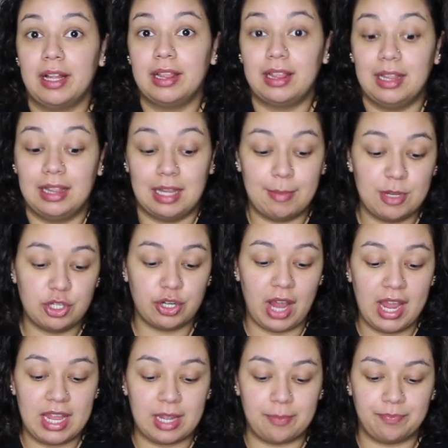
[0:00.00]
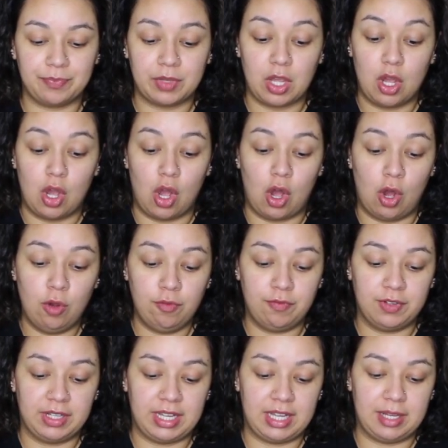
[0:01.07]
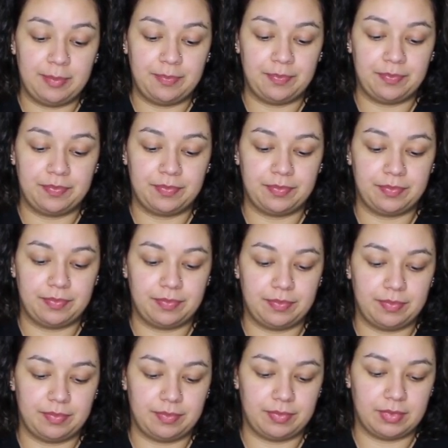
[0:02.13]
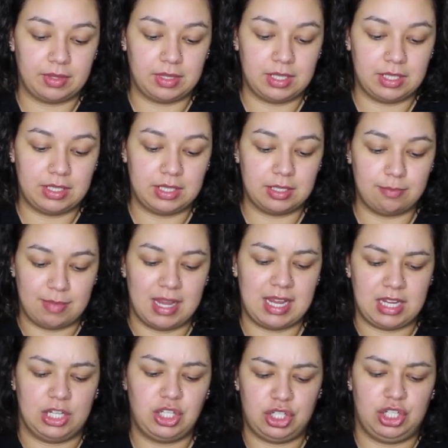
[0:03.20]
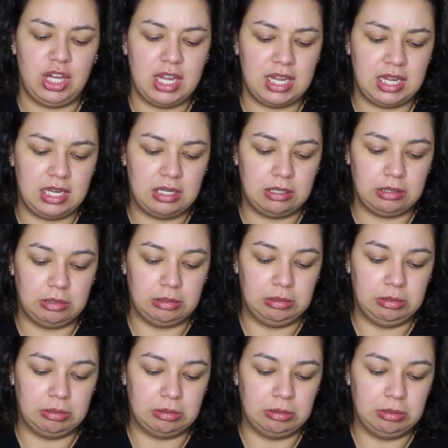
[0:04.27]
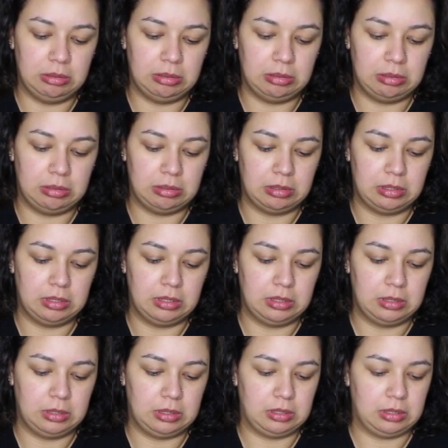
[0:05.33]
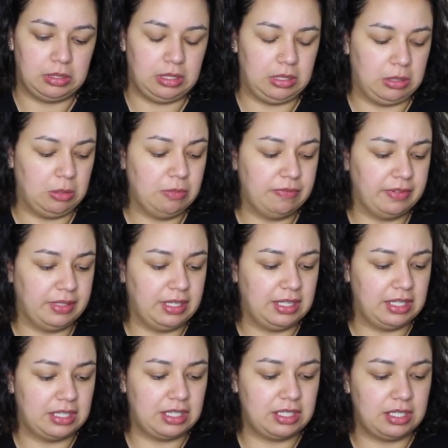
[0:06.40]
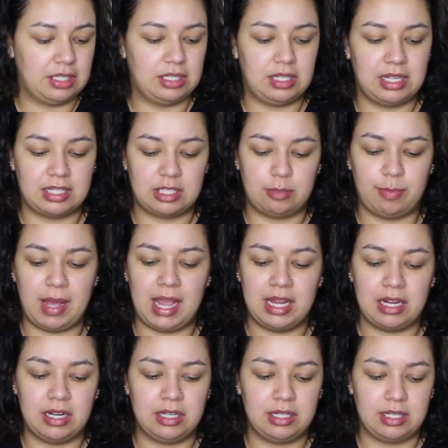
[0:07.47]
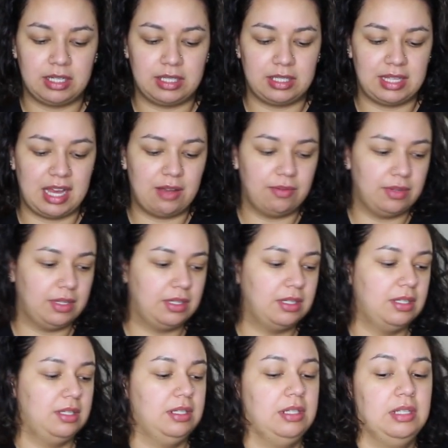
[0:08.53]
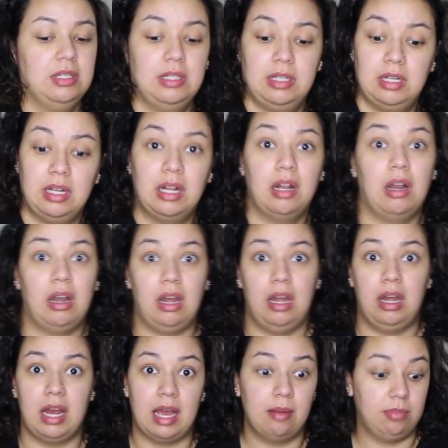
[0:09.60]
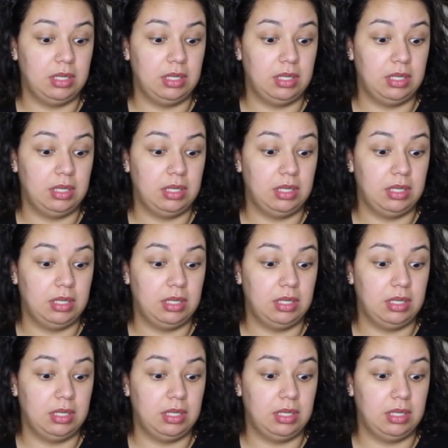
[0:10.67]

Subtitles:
well, let me try it. Hopefully this is my shade. Ooh. And hopefully this isn't expired, because that would not